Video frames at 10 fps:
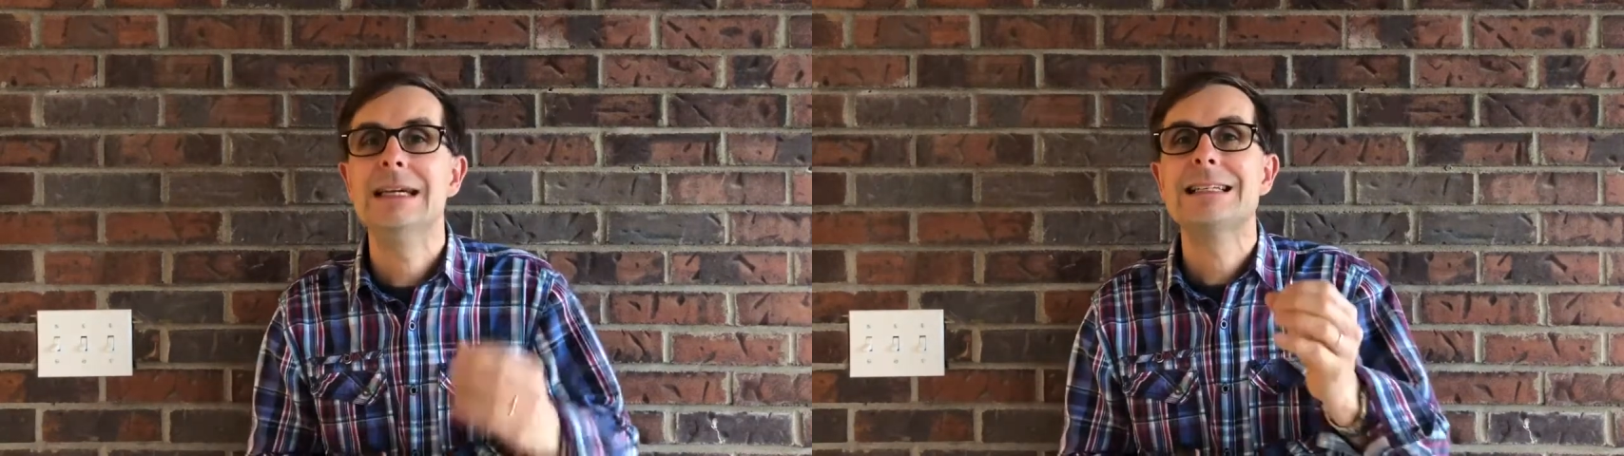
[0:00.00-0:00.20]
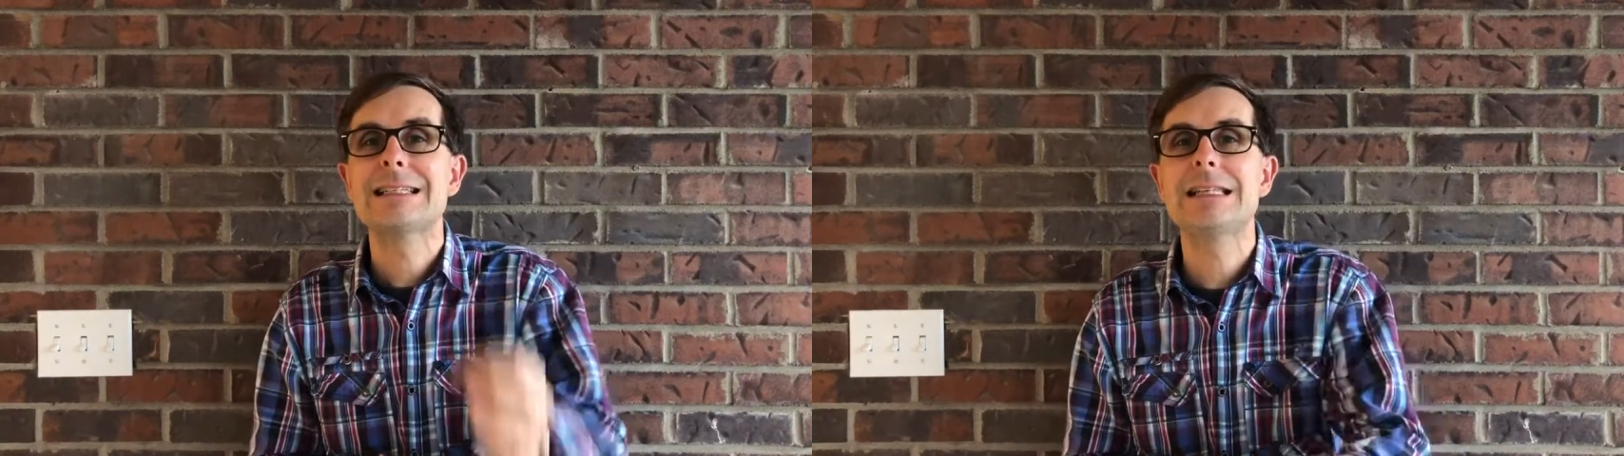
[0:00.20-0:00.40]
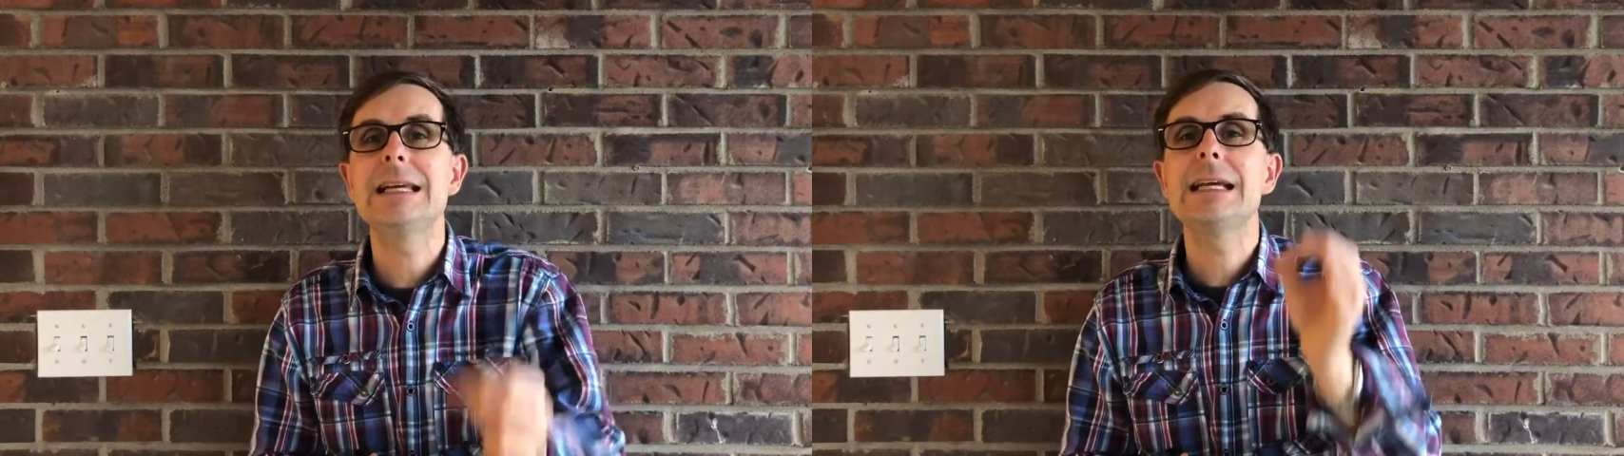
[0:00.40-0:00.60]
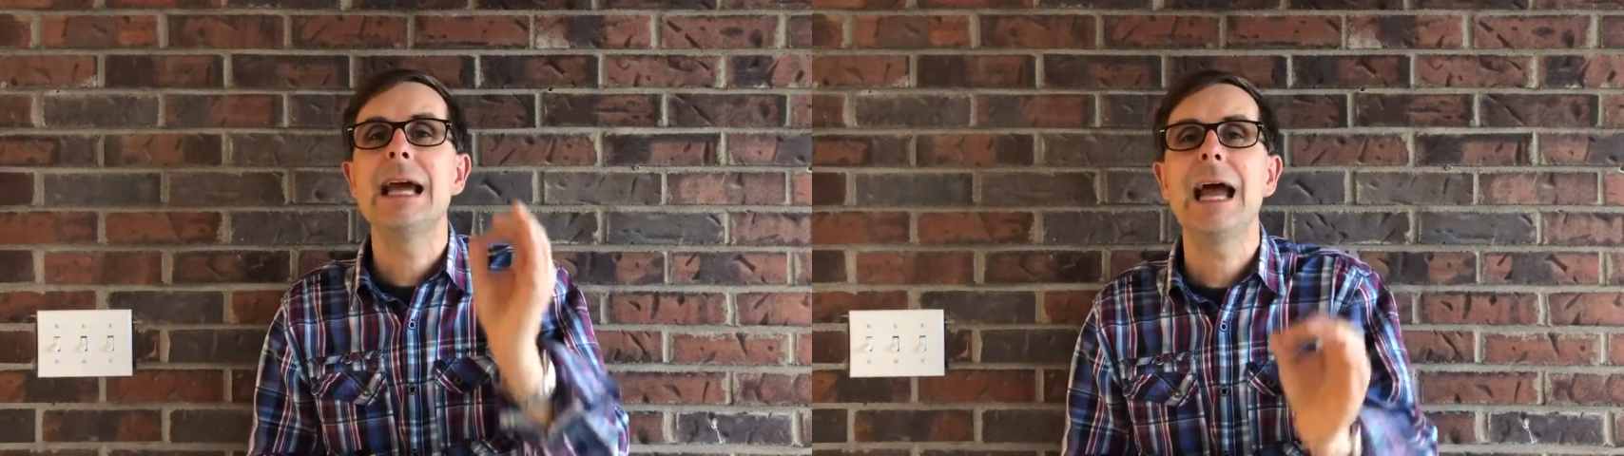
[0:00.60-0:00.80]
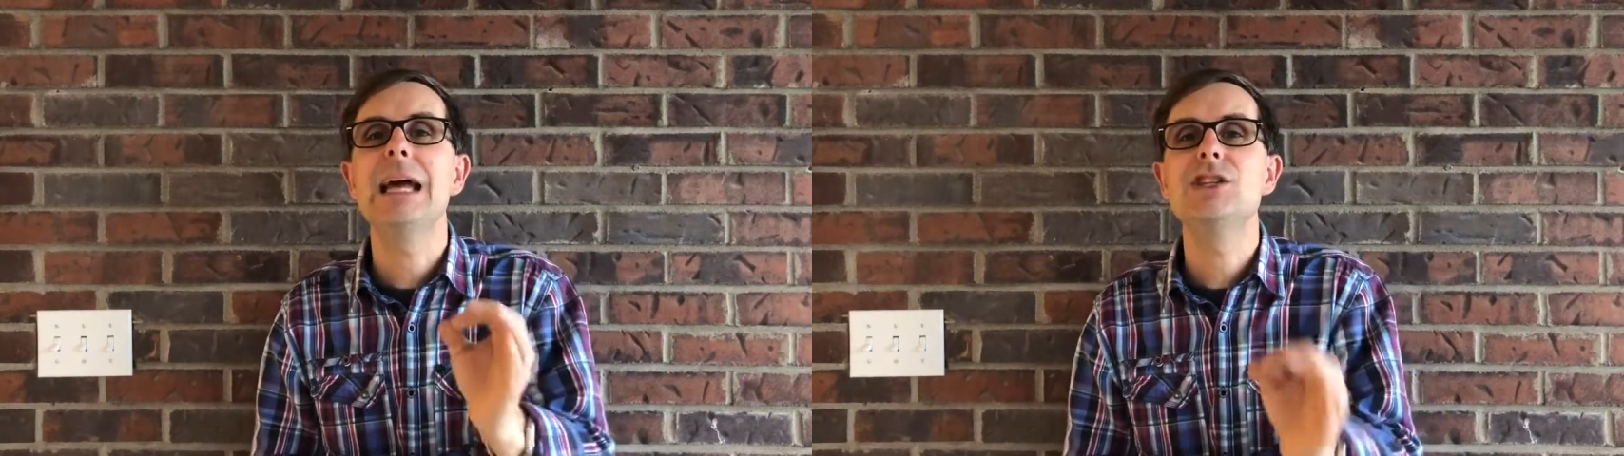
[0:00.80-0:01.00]
Seek
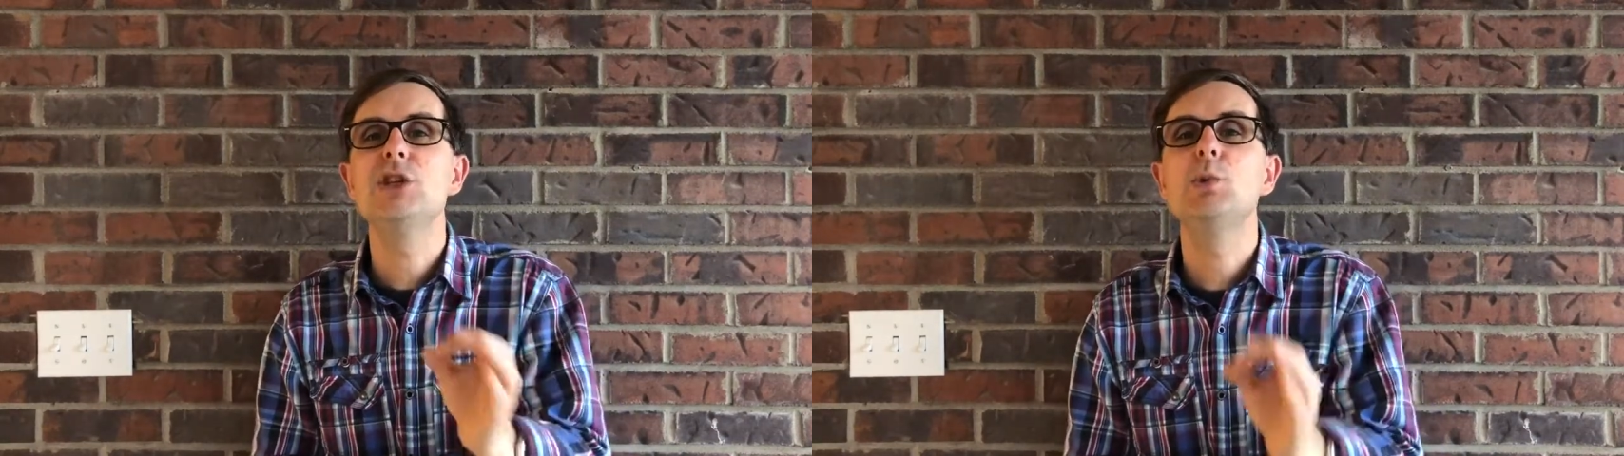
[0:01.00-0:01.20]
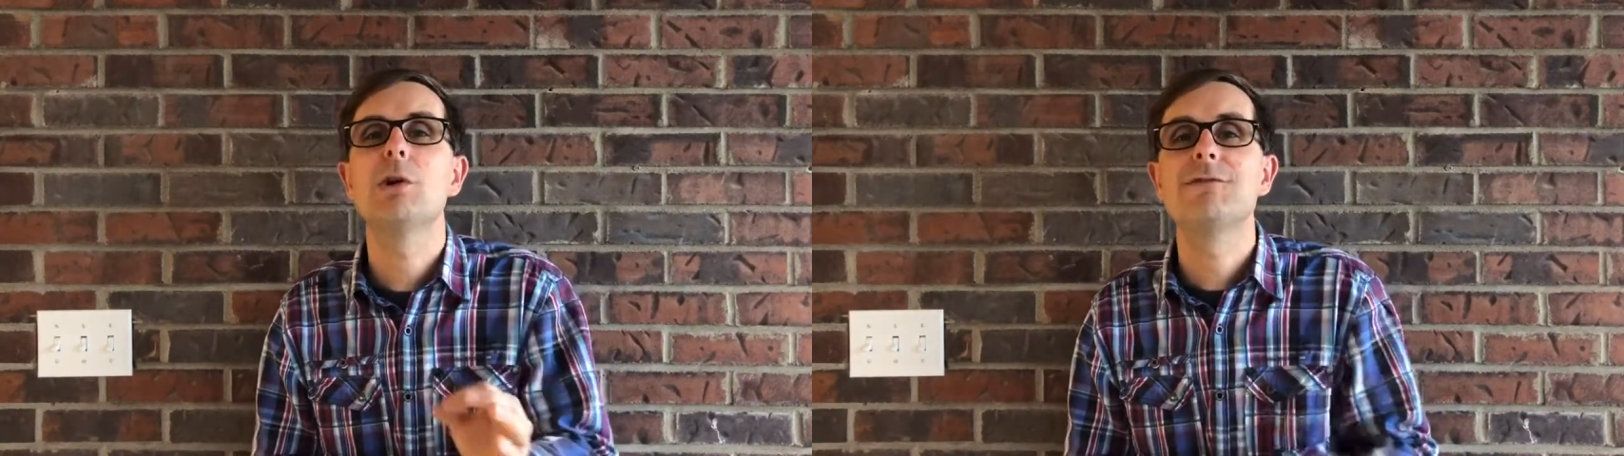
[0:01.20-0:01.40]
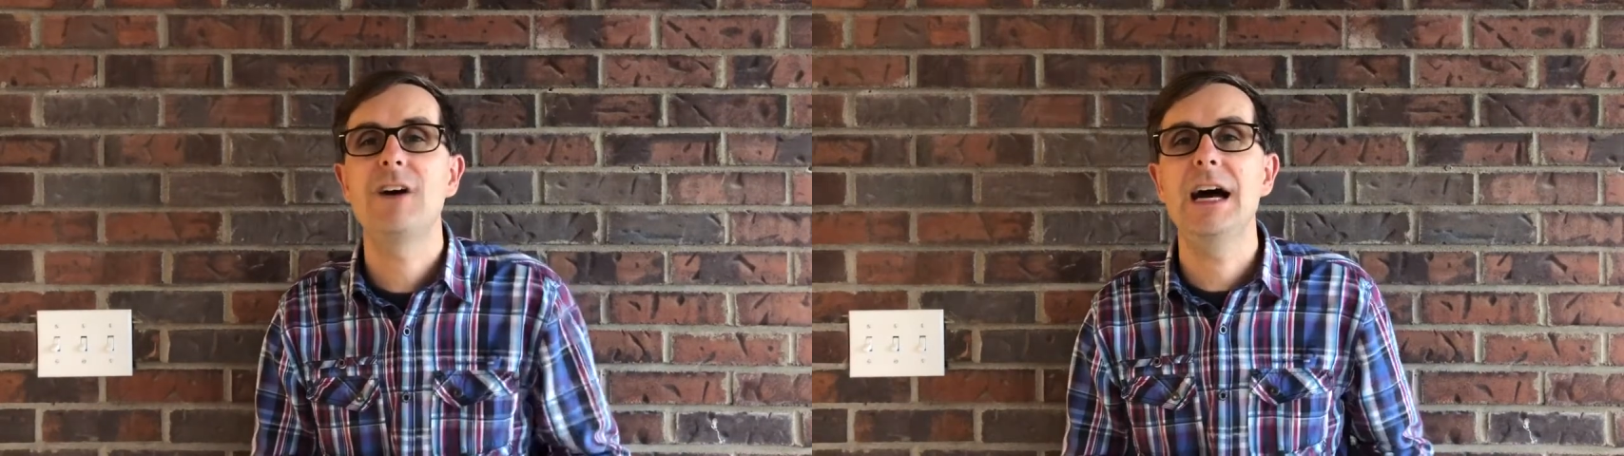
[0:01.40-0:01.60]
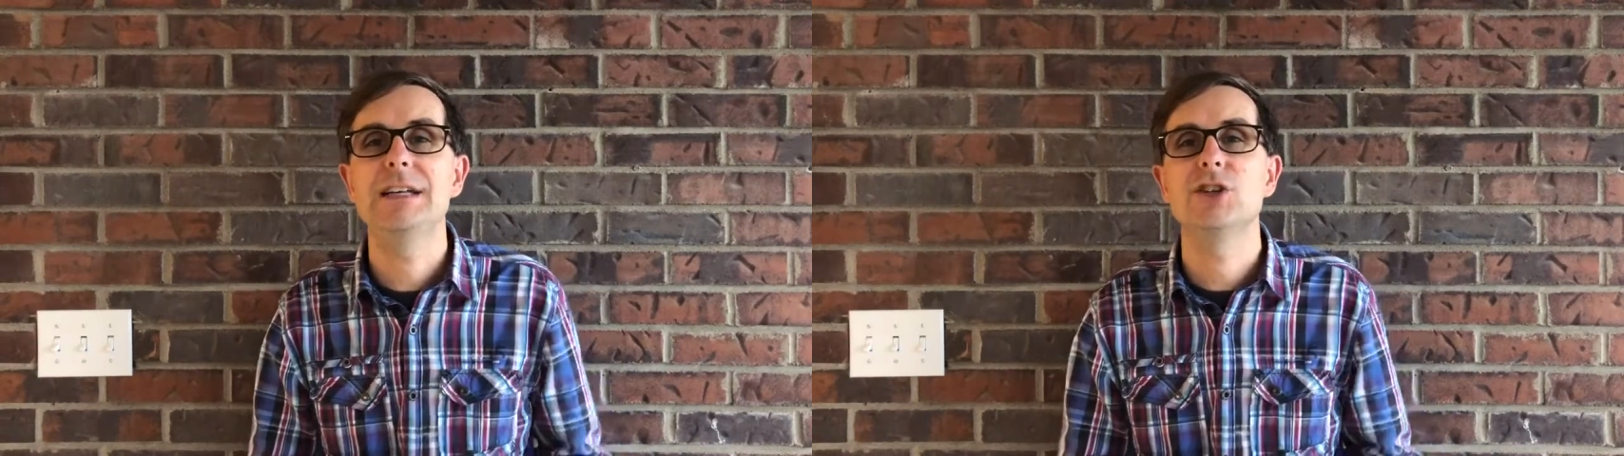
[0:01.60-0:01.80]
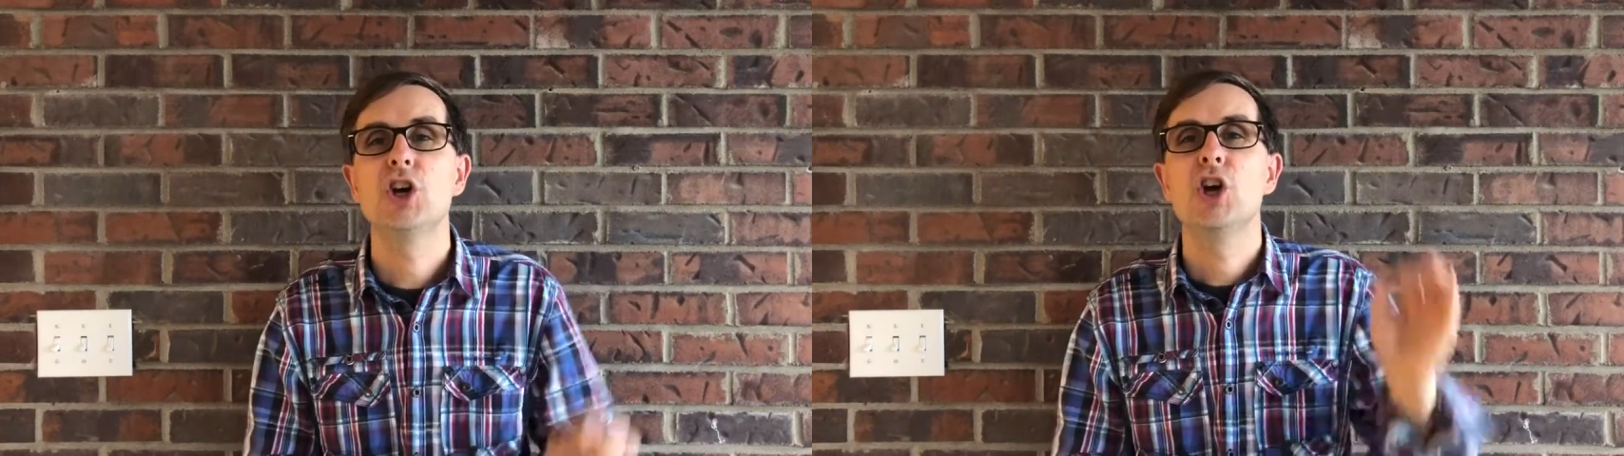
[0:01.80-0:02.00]
and you will find.